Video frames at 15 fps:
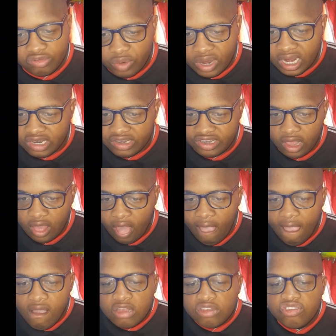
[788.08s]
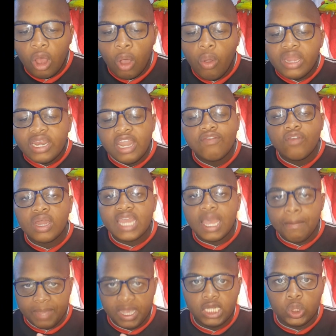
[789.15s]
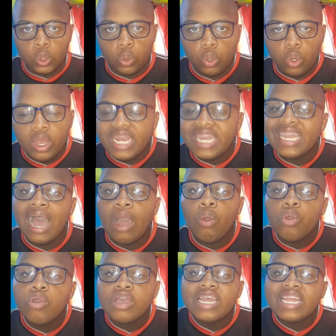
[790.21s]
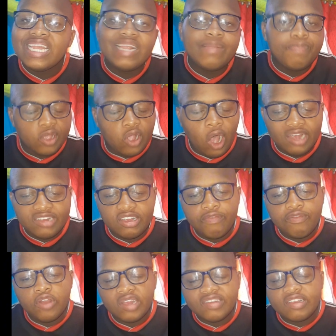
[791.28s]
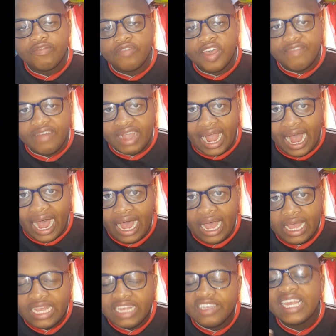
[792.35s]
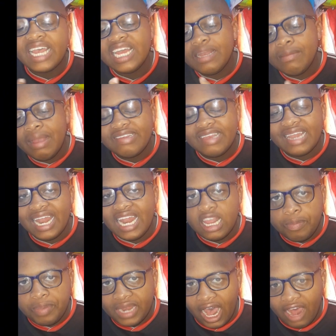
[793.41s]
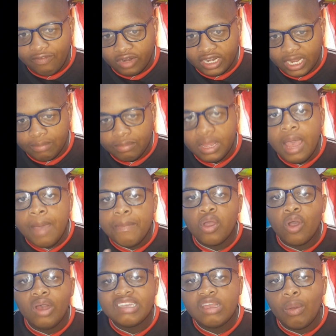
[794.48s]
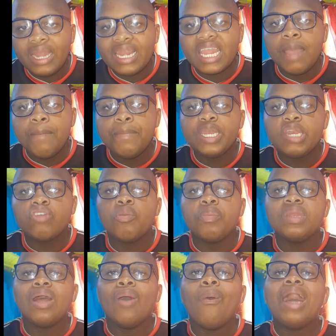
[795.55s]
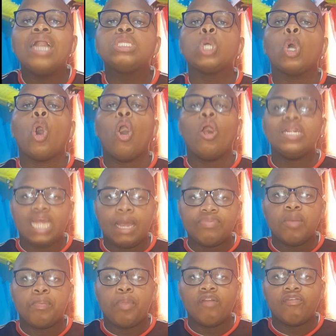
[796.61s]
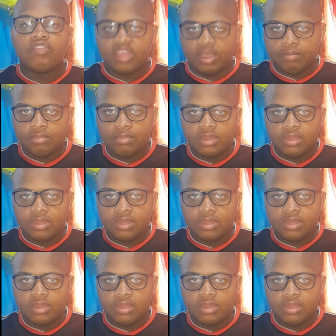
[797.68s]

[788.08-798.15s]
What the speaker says: wingers. So they've got Kimbidu. Now, because of loss of Evanga, it makes it a little bit hard for them, because they want Kimbidu to be the one to hold up the ball for them,